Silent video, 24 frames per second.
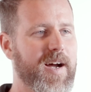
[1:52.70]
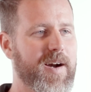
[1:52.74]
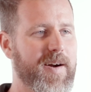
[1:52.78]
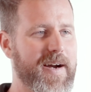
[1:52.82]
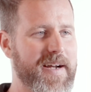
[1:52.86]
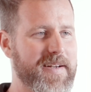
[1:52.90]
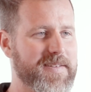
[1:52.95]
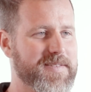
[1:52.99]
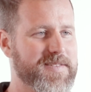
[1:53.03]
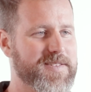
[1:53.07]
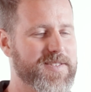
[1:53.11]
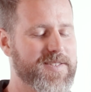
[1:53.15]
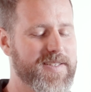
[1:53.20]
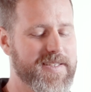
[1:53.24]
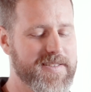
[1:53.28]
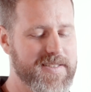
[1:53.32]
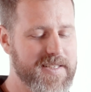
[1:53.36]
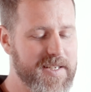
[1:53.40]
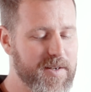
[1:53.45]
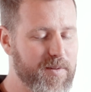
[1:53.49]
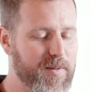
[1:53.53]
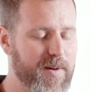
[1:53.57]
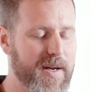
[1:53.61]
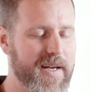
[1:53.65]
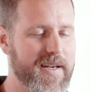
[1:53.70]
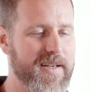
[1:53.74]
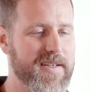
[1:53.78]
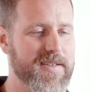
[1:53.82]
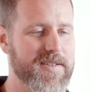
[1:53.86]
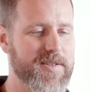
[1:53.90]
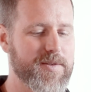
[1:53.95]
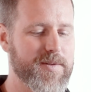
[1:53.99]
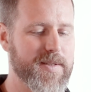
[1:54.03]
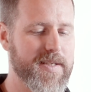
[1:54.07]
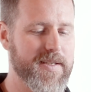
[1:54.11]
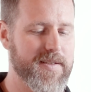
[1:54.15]
All right, so let's get right
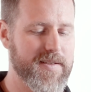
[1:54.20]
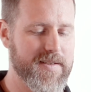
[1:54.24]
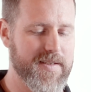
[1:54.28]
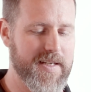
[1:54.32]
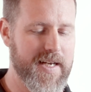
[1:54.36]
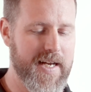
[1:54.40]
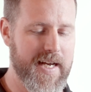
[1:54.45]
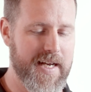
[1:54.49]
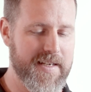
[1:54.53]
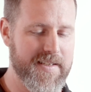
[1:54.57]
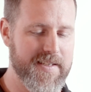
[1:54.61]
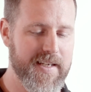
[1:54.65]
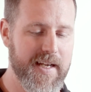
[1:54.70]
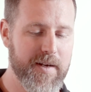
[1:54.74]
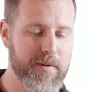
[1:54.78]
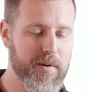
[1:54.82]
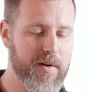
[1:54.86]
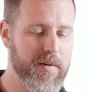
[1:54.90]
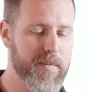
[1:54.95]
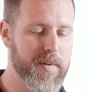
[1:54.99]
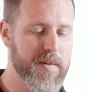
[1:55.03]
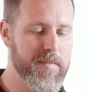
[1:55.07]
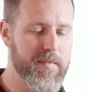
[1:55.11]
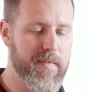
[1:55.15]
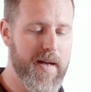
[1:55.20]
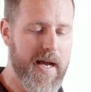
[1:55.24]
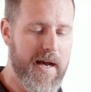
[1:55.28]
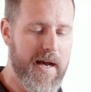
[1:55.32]
into it. Today we're going to be